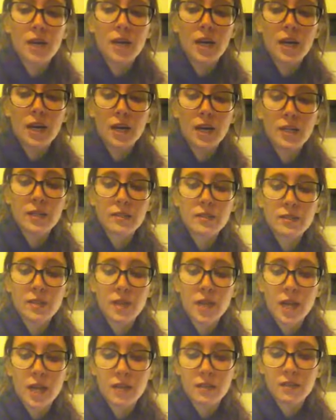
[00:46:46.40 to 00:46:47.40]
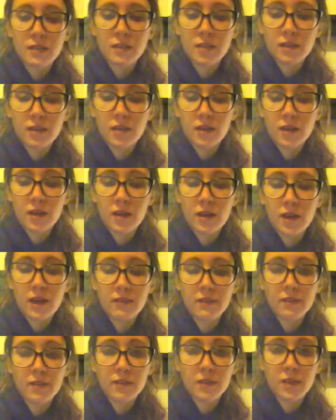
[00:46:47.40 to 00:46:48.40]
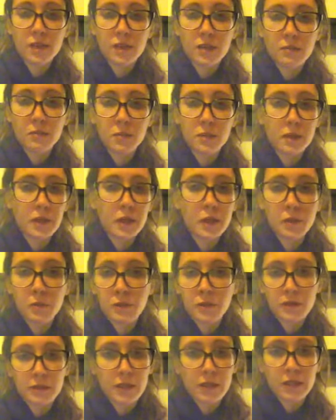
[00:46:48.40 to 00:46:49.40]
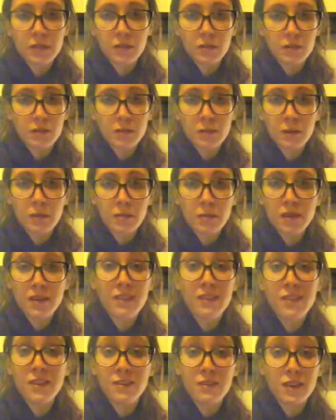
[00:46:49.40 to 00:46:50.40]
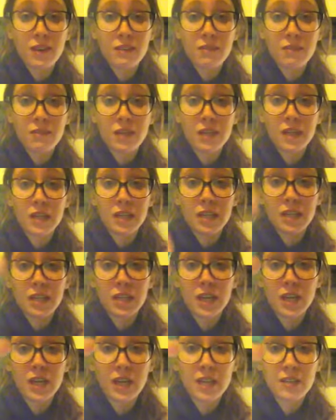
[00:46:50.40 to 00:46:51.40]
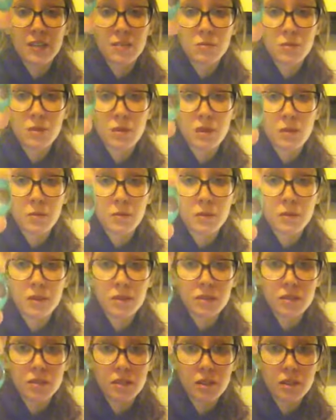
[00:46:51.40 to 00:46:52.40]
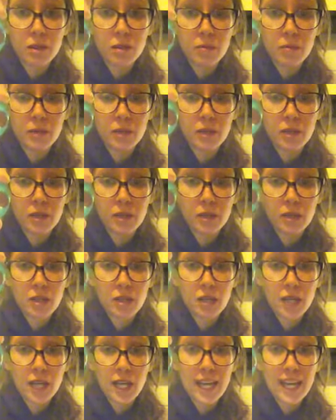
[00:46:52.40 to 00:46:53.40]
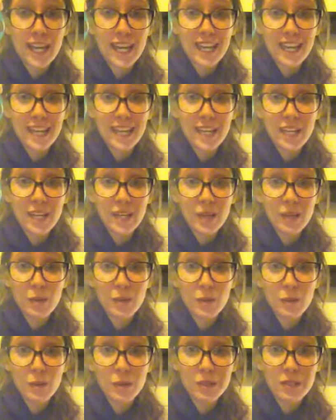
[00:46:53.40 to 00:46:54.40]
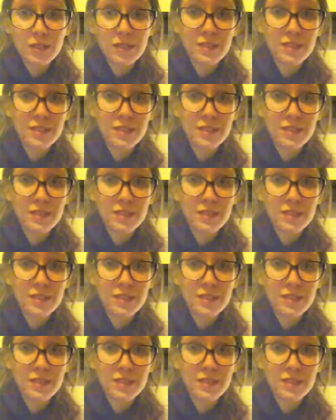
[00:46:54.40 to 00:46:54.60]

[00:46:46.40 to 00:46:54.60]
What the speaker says: And I got this on Etsy, and I'll have to link it below because I don't remember, even if I can find it. I got this one a couple years ago, but cute.